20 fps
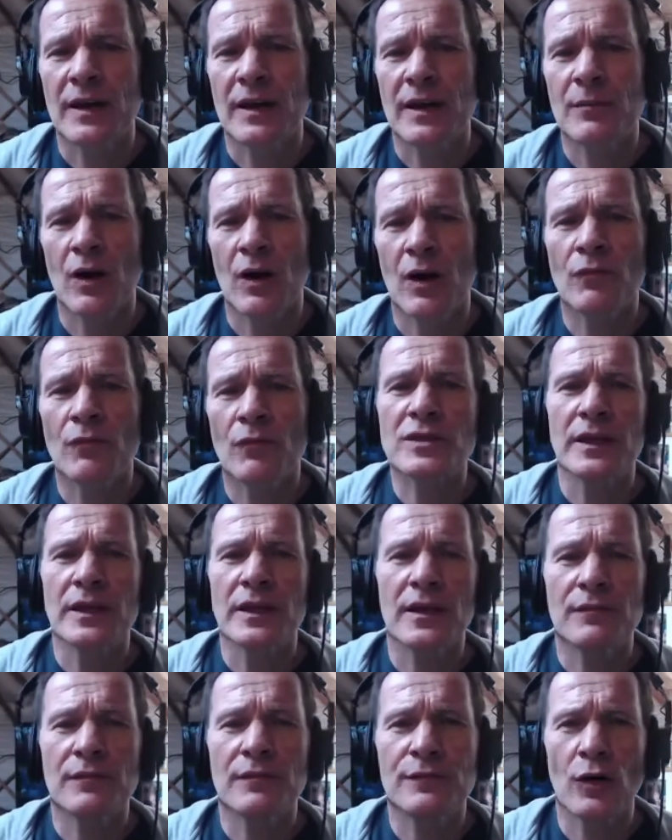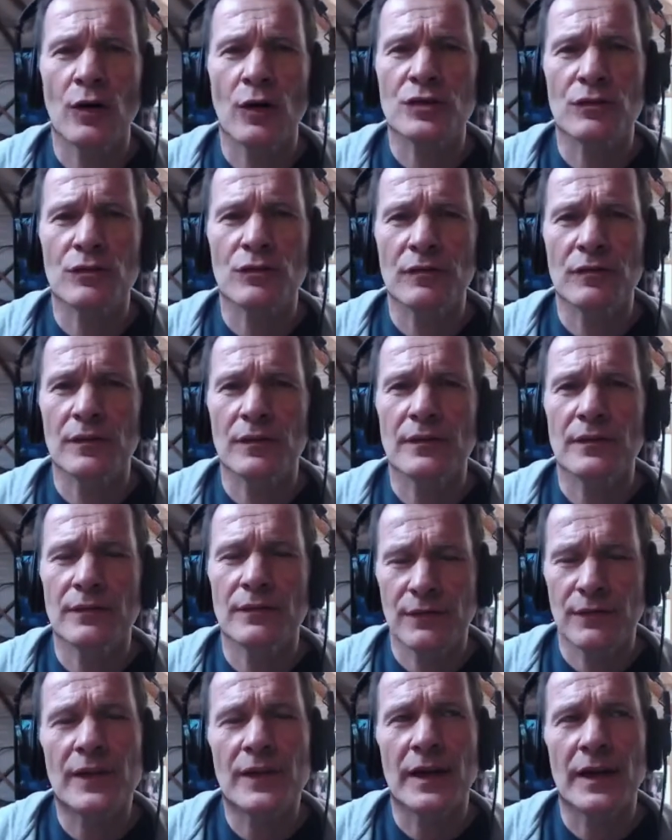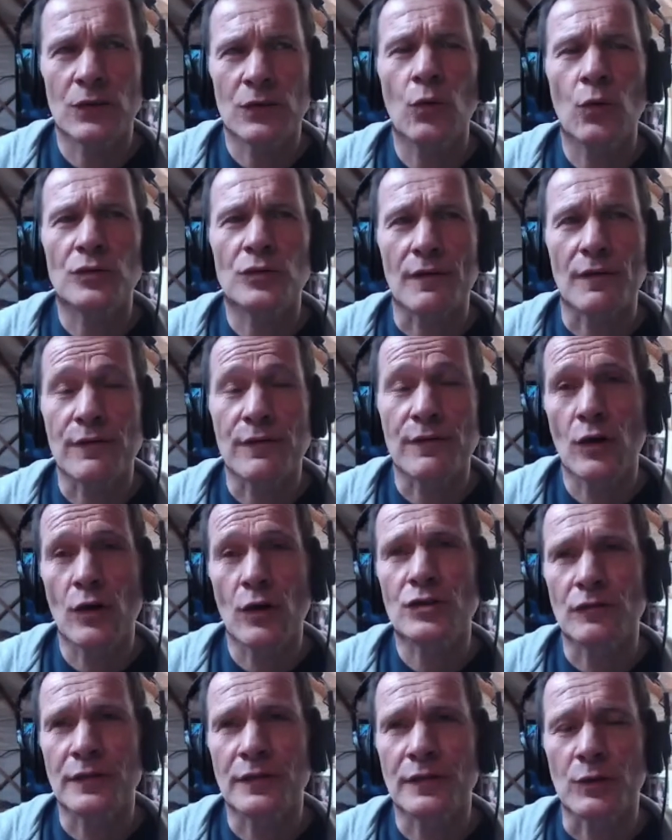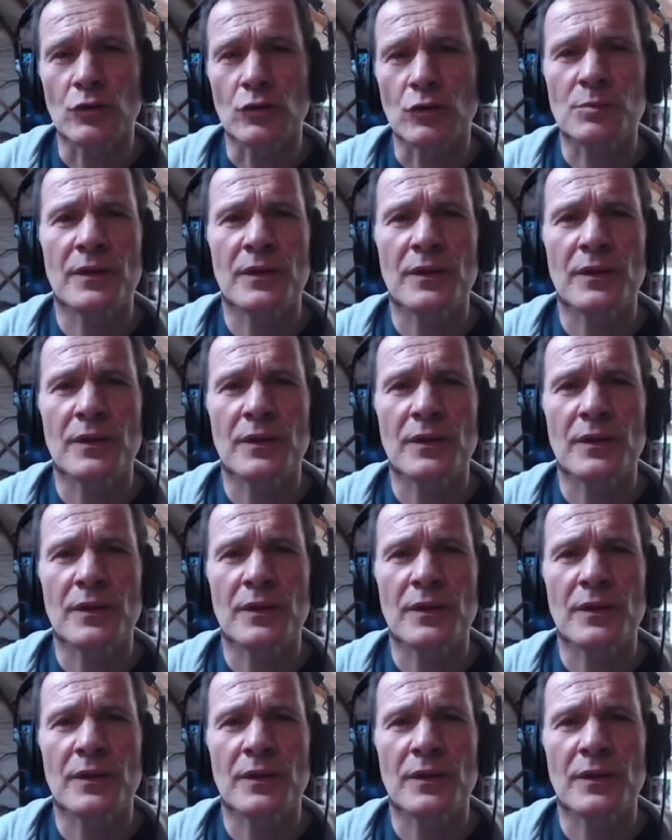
Obviously, a fossil they're called fossil fuels,